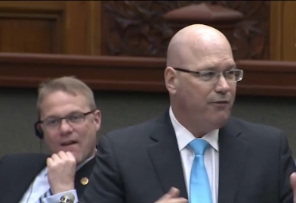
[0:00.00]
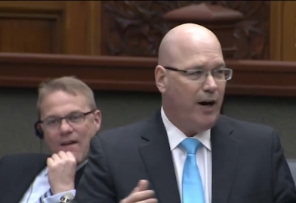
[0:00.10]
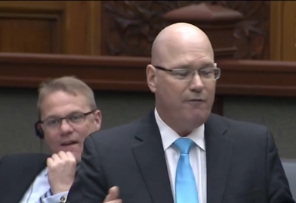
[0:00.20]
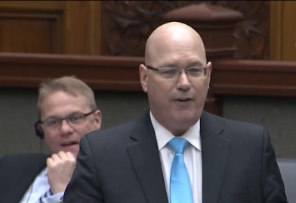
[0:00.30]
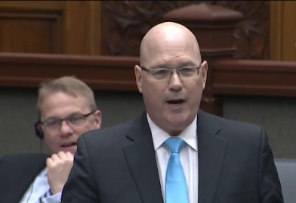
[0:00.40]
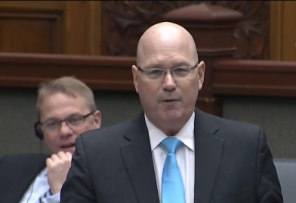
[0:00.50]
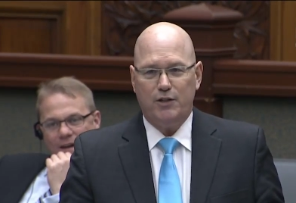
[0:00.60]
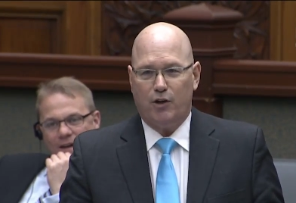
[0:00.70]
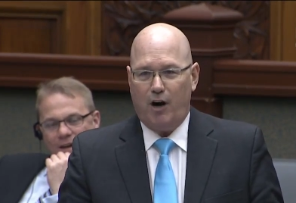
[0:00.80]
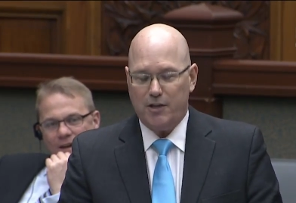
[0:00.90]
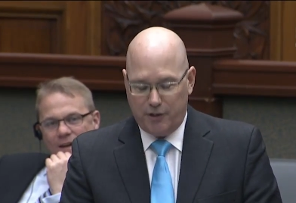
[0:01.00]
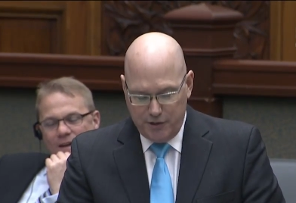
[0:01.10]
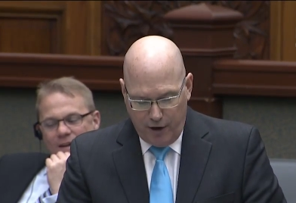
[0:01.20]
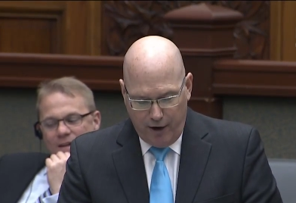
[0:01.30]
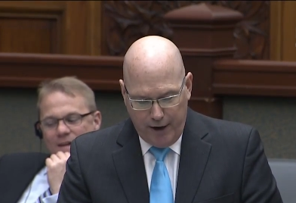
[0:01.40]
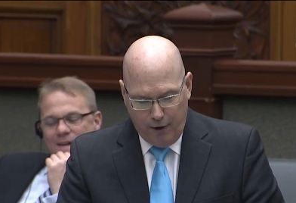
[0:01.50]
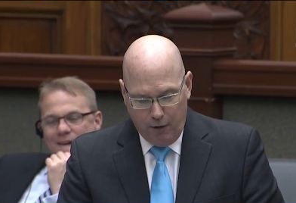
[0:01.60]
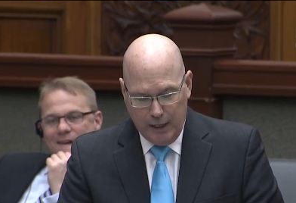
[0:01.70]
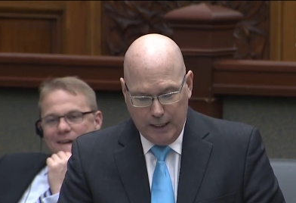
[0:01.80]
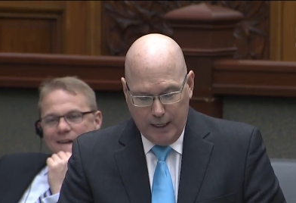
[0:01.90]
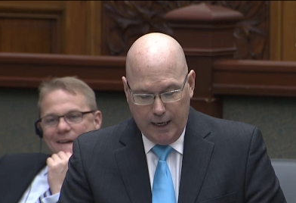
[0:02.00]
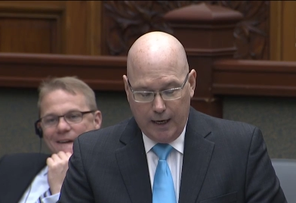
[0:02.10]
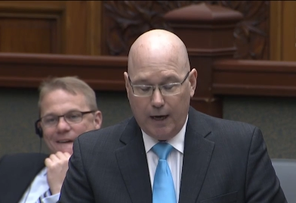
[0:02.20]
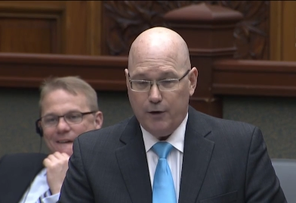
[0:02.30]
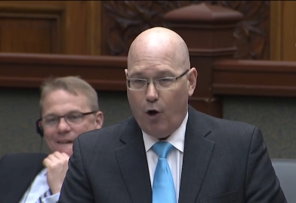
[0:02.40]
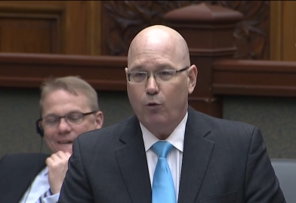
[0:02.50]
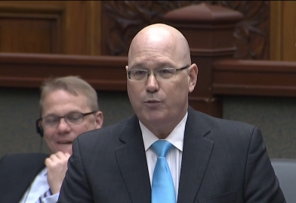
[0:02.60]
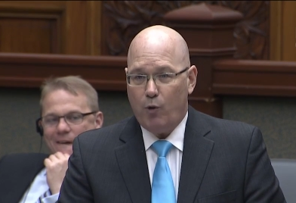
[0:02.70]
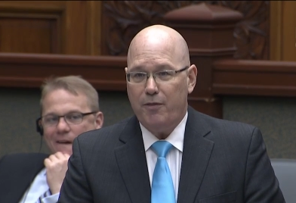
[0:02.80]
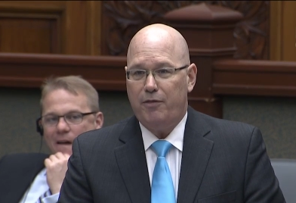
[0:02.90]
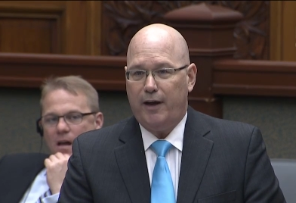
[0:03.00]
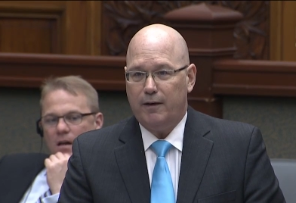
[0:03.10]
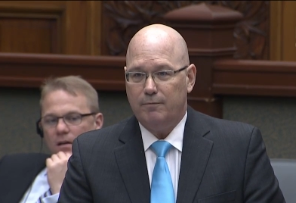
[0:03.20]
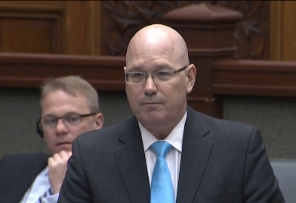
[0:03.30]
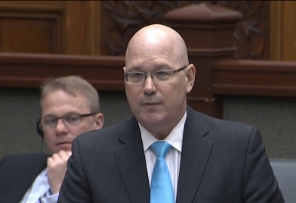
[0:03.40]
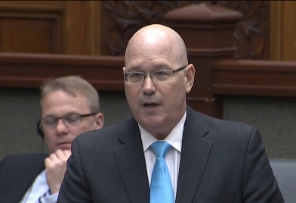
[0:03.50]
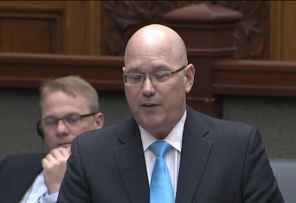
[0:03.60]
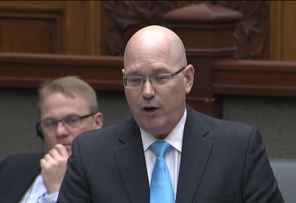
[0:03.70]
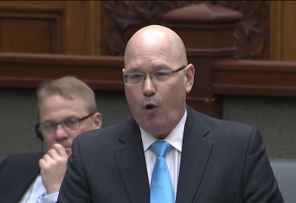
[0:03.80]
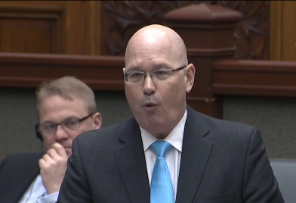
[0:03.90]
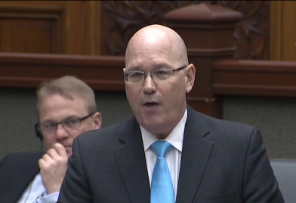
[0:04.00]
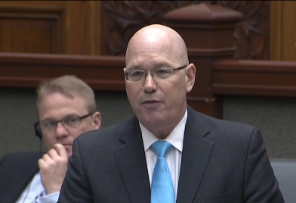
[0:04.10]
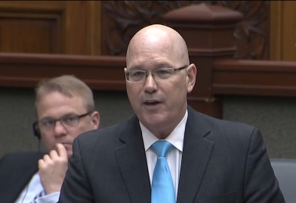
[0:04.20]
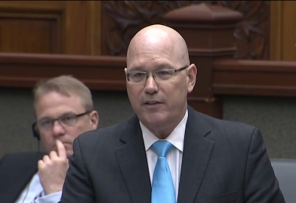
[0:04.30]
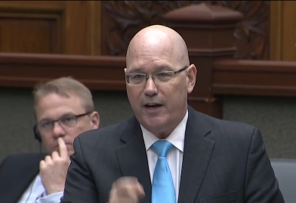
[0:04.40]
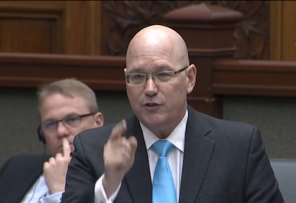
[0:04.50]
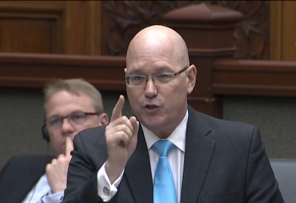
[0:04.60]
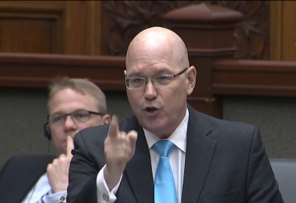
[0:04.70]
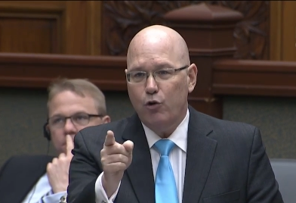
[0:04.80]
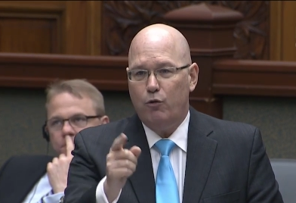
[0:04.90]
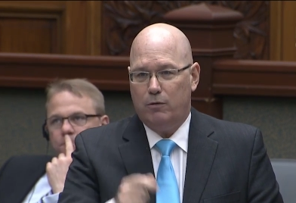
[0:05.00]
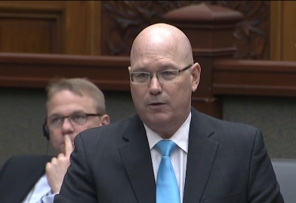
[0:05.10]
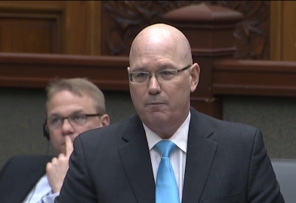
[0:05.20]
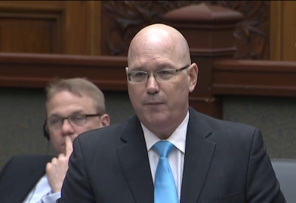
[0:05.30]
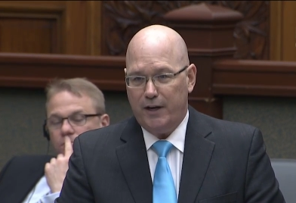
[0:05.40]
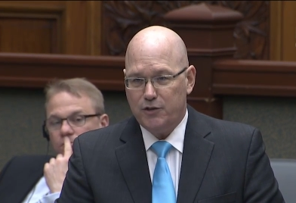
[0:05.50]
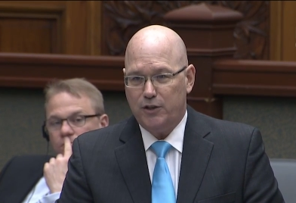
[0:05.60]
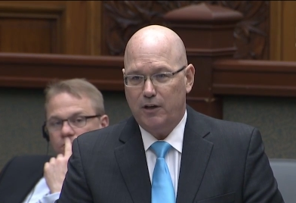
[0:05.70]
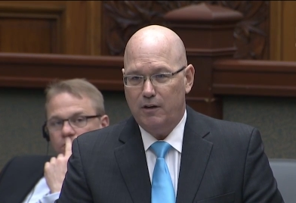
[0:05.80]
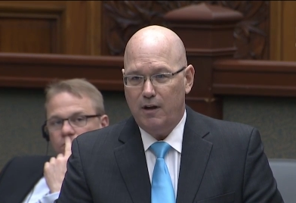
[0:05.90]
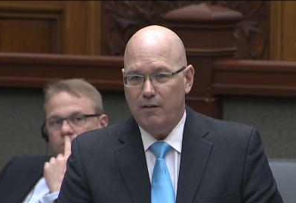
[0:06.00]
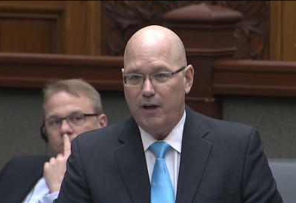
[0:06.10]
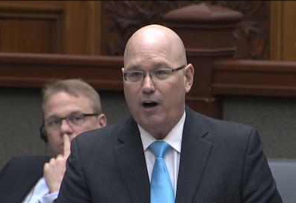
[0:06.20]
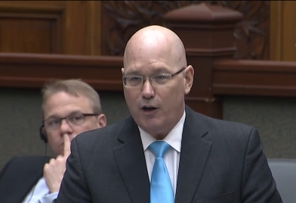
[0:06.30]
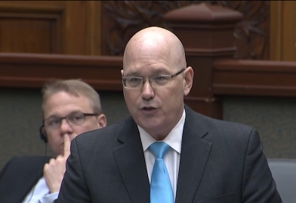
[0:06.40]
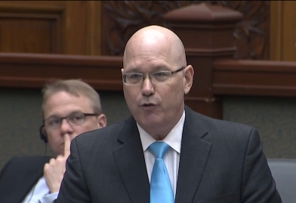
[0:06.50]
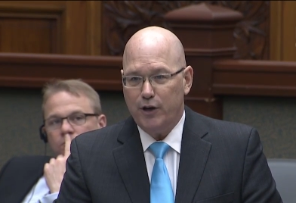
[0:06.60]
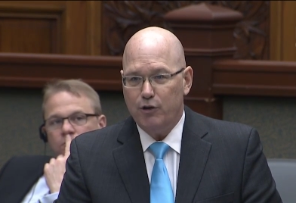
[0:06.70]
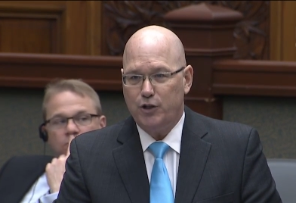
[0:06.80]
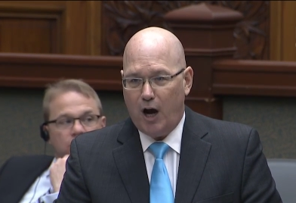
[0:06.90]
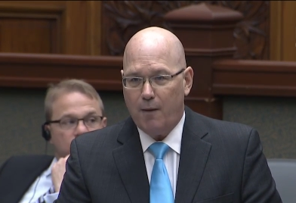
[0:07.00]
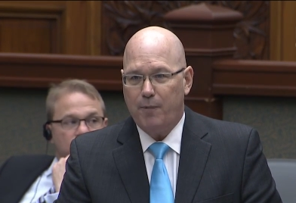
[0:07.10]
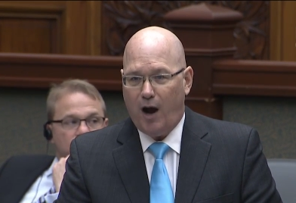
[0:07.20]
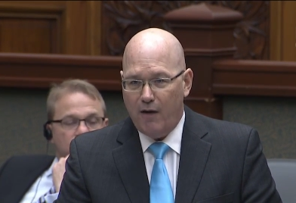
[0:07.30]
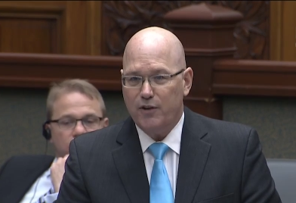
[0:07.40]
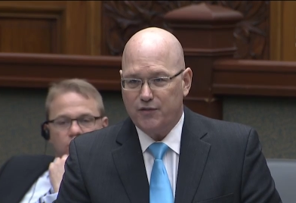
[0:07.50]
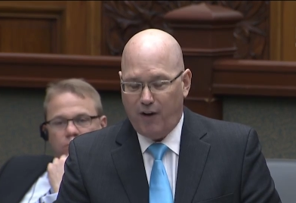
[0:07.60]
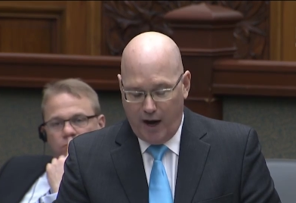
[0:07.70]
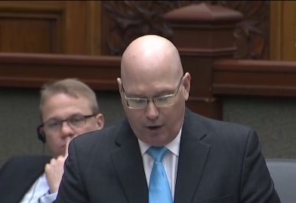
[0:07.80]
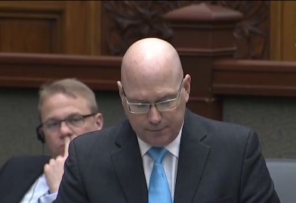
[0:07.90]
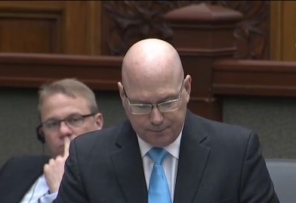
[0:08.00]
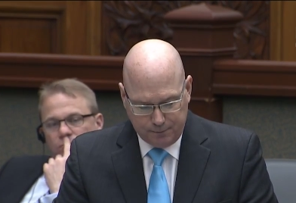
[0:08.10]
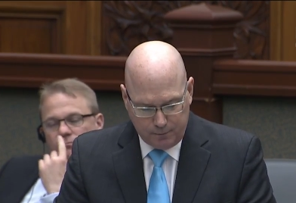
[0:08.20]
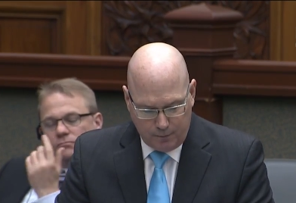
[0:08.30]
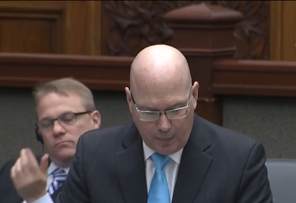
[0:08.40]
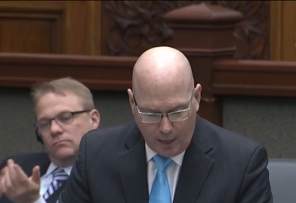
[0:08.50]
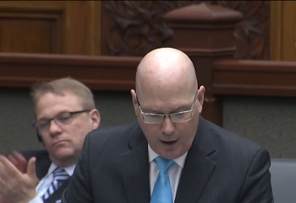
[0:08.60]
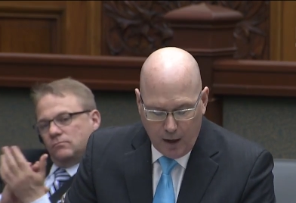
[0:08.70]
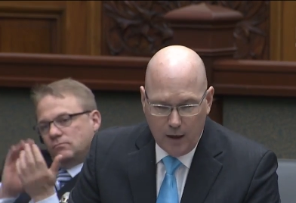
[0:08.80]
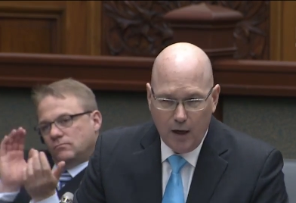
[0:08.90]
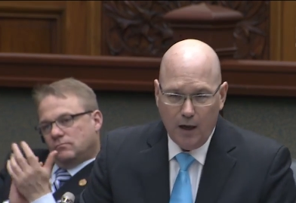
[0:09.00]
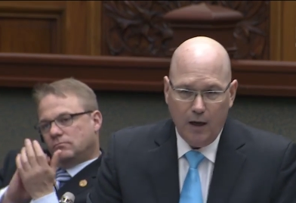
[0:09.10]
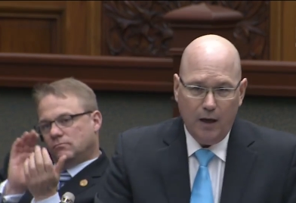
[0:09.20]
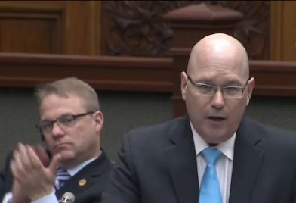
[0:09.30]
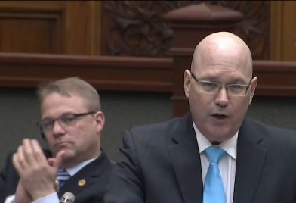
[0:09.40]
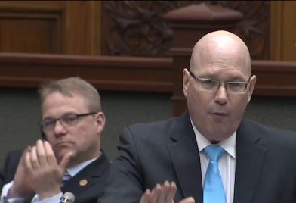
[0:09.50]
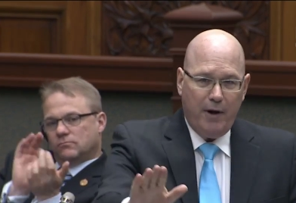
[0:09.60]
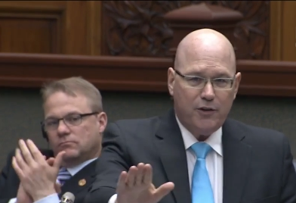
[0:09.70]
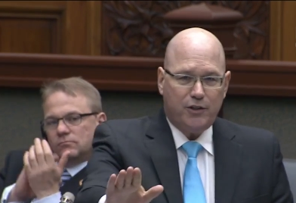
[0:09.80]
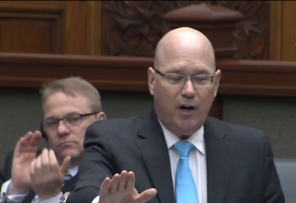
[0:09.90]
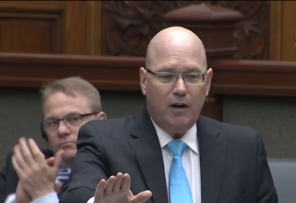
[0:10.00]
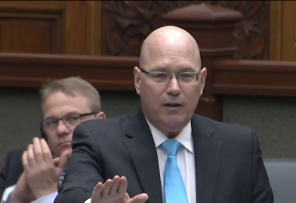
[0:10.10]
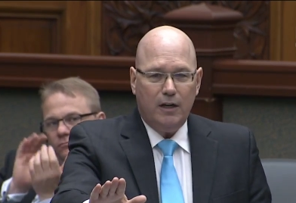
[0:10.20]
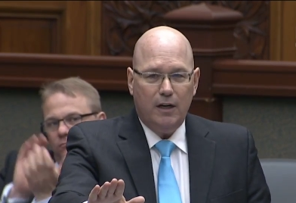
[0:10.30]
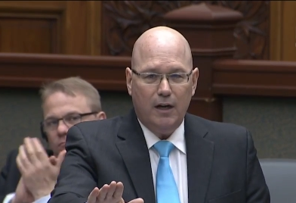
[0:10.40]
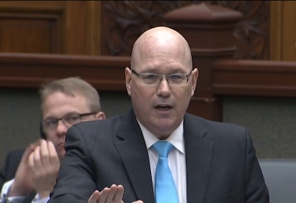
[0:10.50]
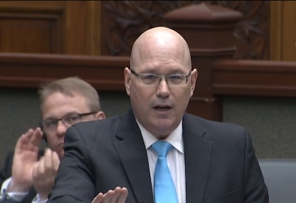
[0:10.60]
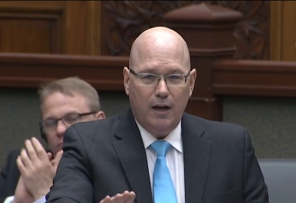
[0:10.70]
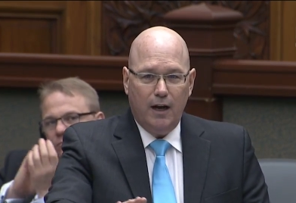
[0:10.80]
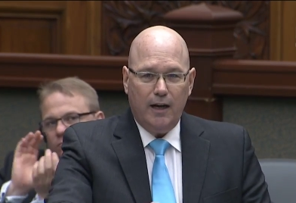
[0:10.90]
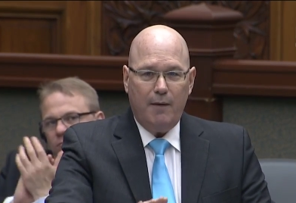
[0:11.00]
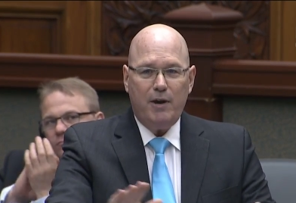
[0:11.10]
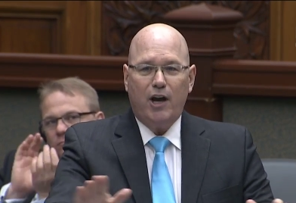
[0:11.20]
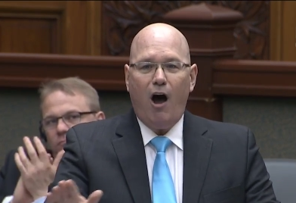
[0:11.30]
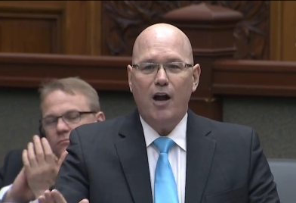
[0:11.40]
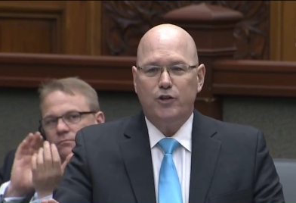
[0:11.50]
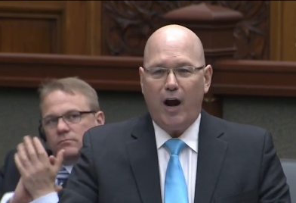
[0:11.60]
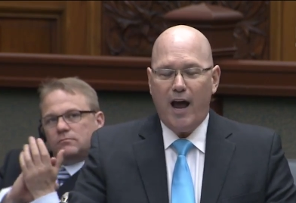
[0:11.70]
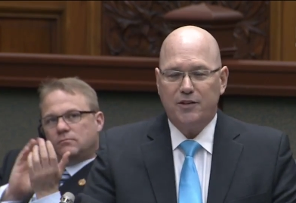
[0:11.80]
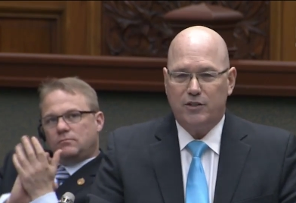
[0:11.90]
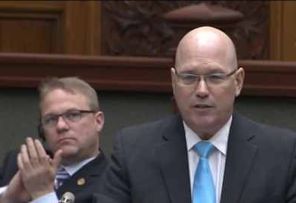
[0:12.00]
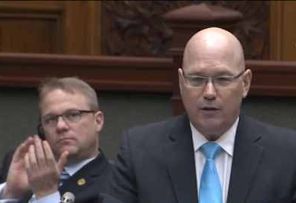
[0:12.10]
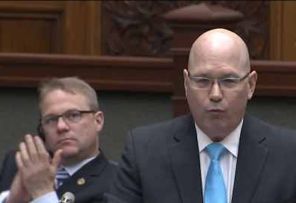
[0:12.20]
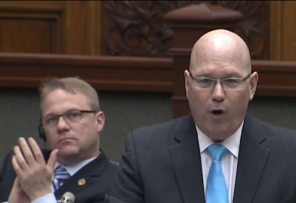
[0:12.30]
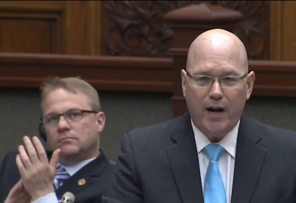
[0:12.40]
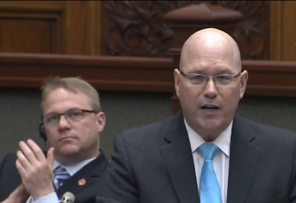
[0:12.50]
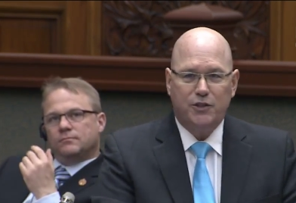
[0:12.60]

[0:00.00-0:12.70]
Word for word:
Speaker 1: and farm families across Ontario know one thing, and they know one thing, that it's you, Minister, that aren't doing your job on this farm. You know, Minister, let me contrast what